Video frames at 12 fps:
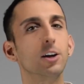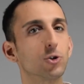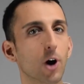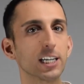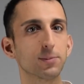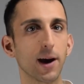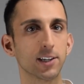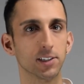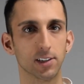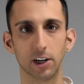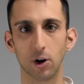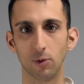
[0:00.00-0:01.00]
dried
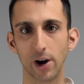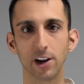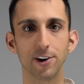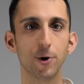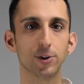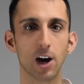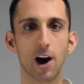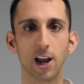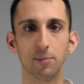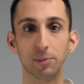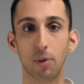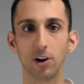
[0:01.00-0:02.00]
spices like oregano,
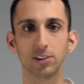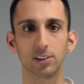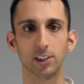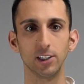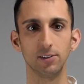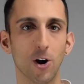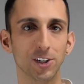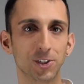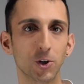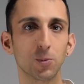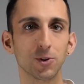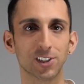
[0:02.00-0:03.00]
thyme, and parsley are a
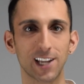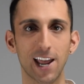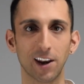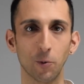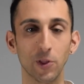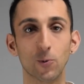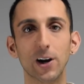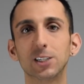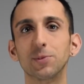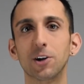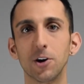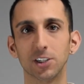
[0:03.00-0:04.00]
suitable stand-in when the
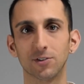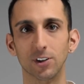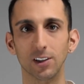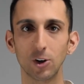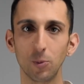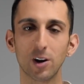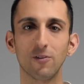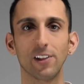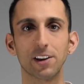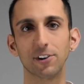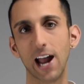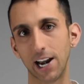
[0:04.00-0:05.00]
recipe calls for a little bit of
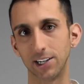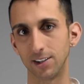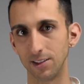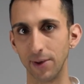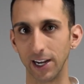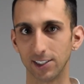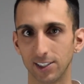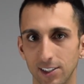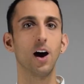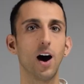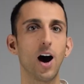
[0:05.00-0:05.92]
flavor added to the mix.